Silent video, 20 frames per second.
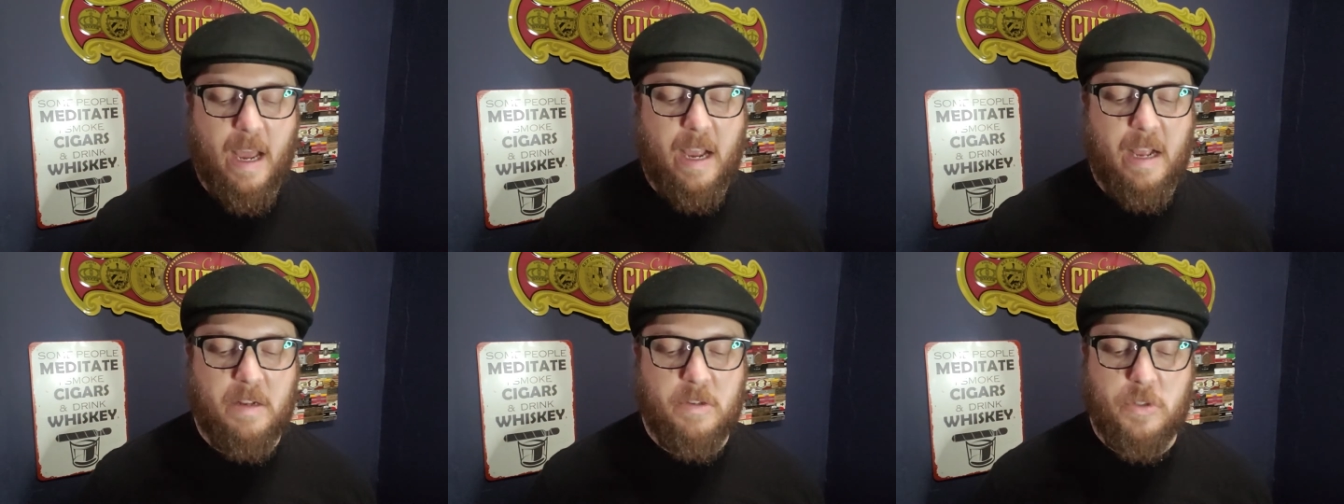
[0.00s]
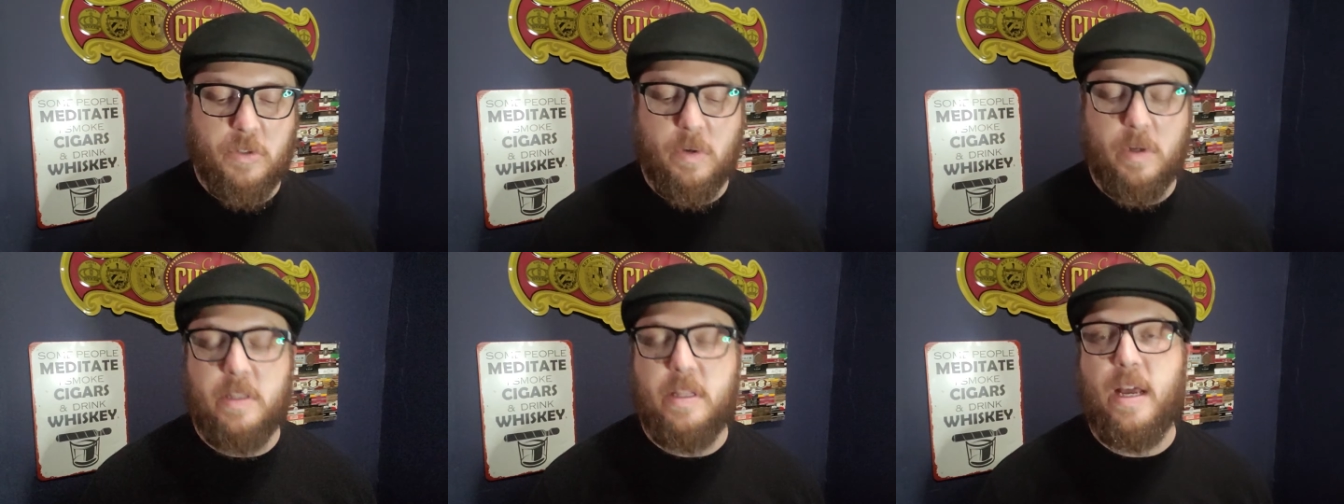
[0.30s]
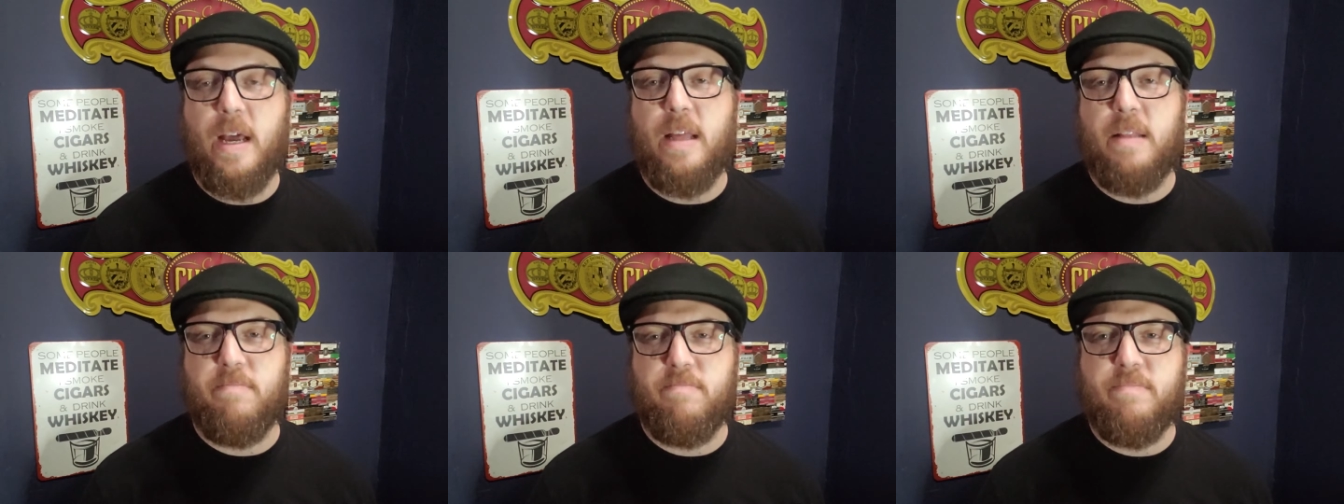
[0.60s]
I enjoyed
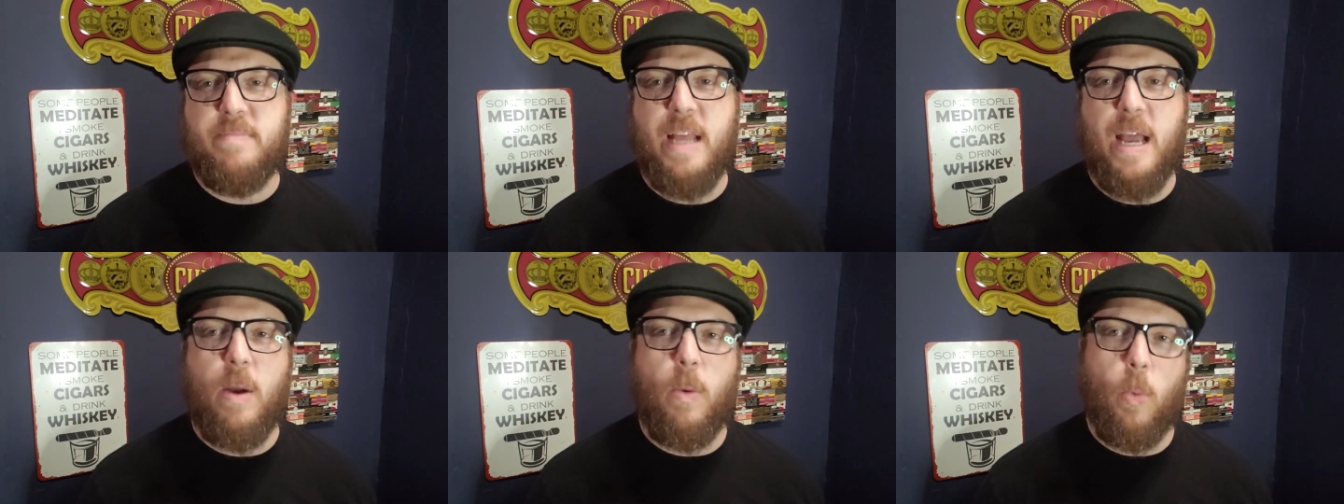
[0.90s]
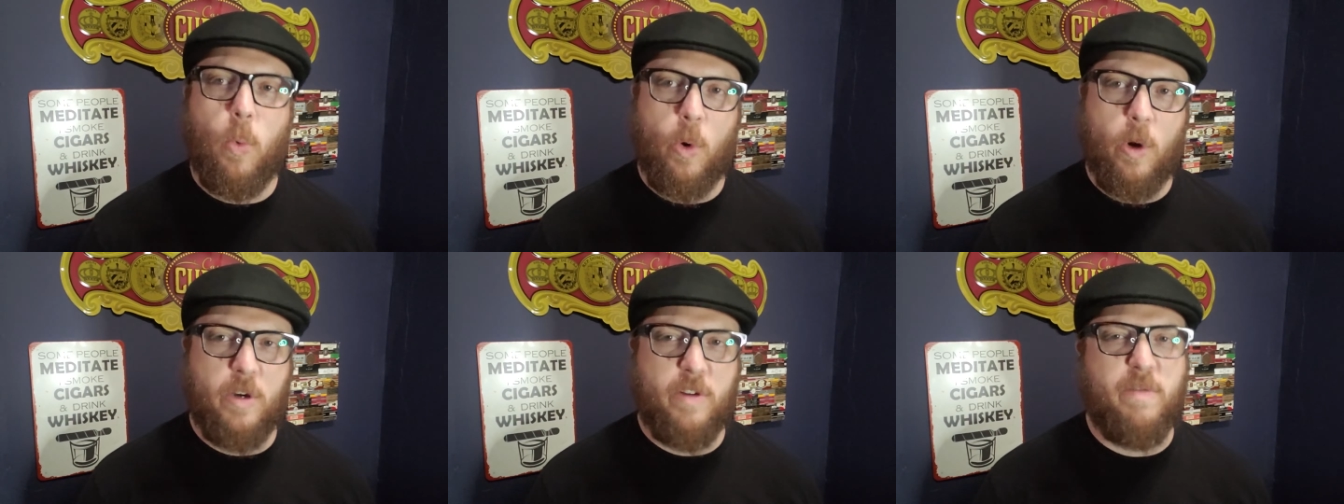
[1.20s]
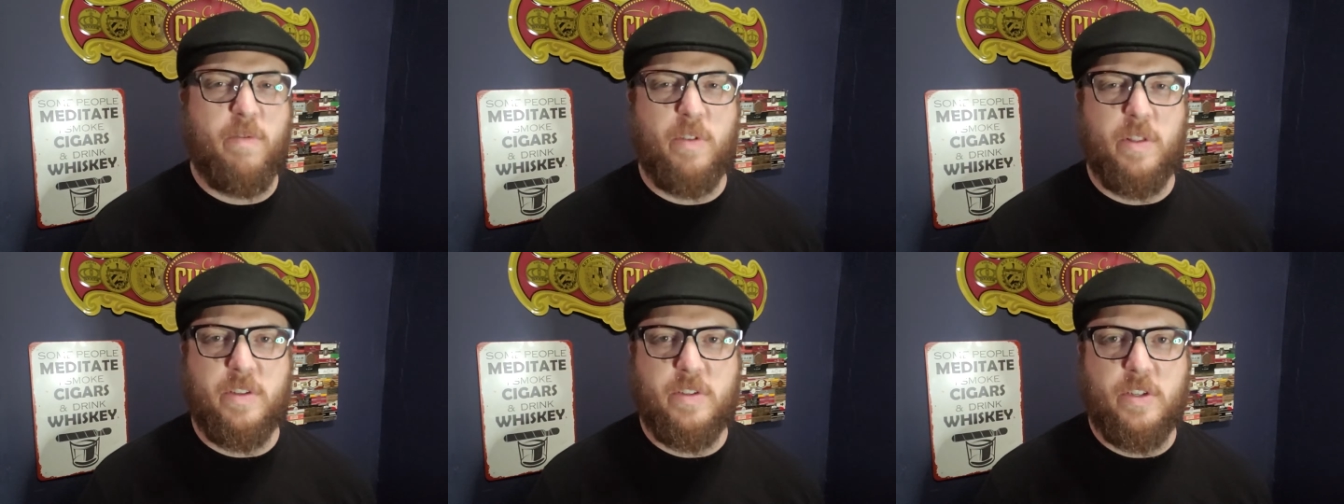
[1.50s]
that. That
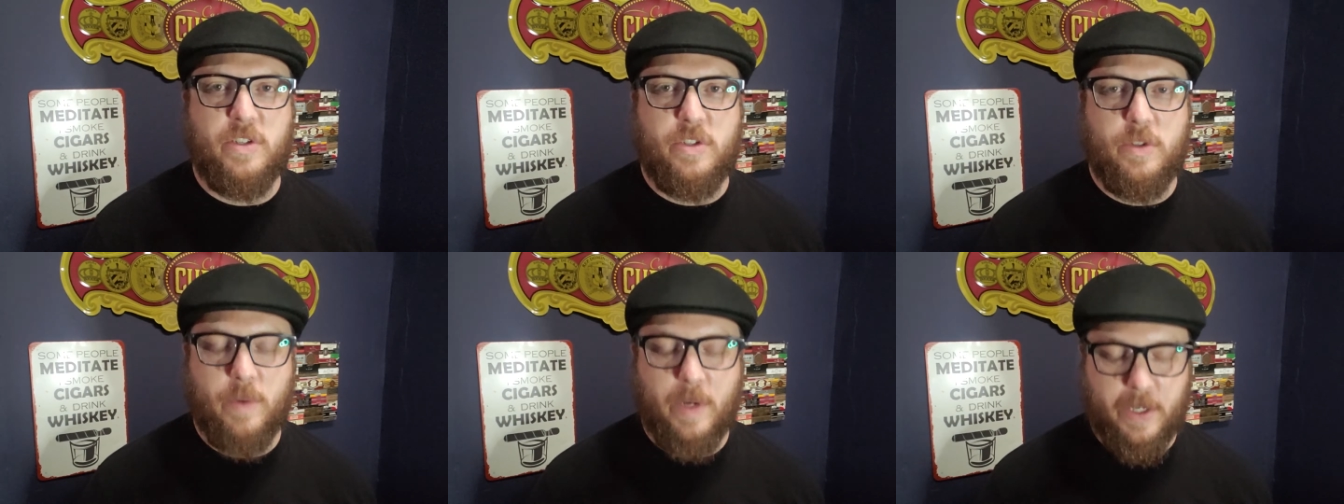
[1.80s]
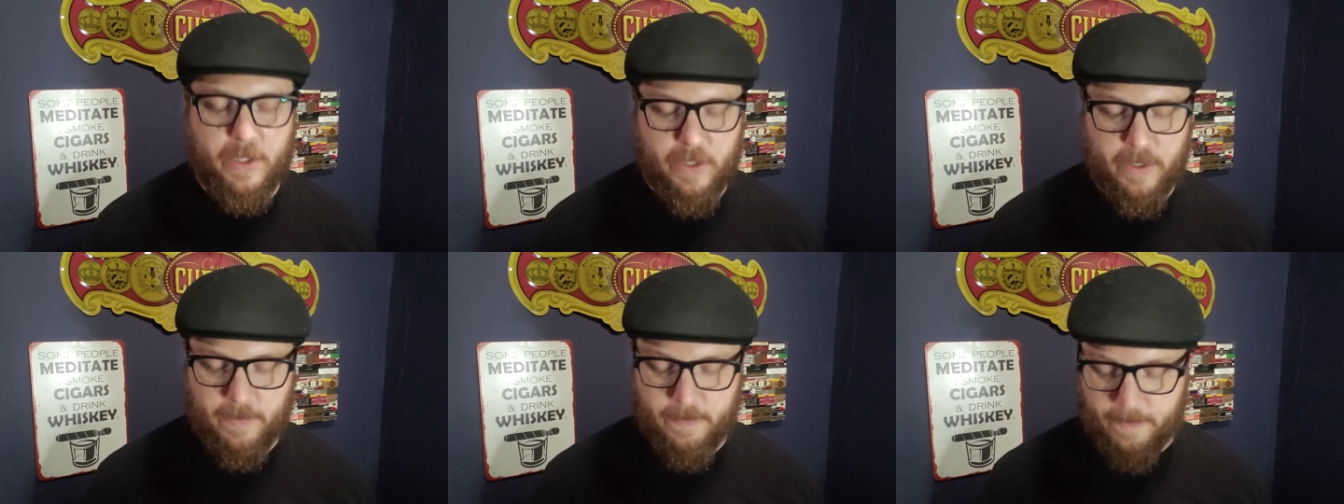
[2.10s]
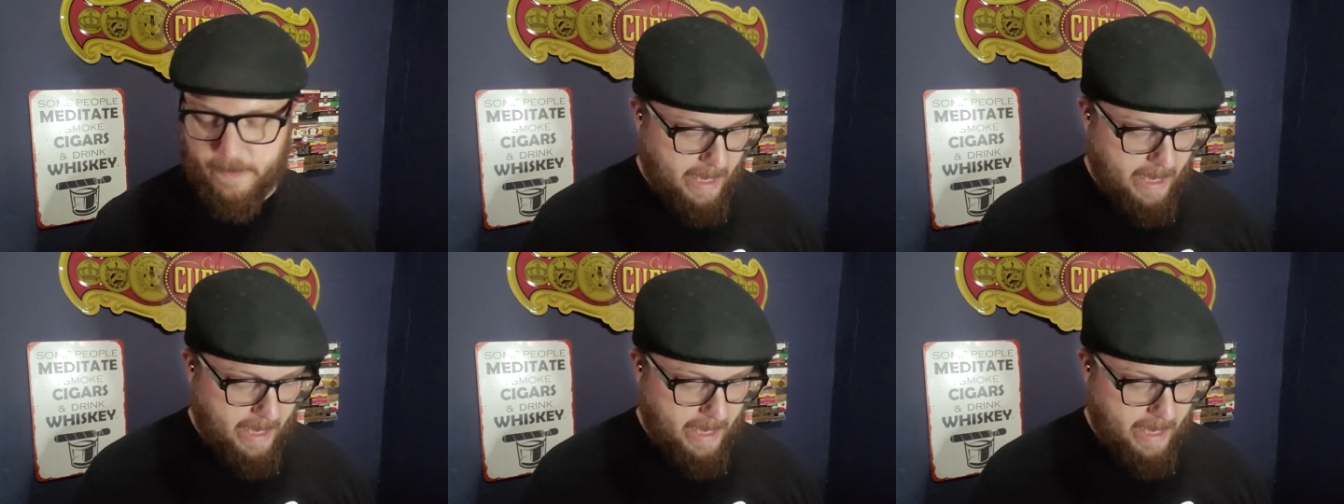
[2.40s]
worked for the situation.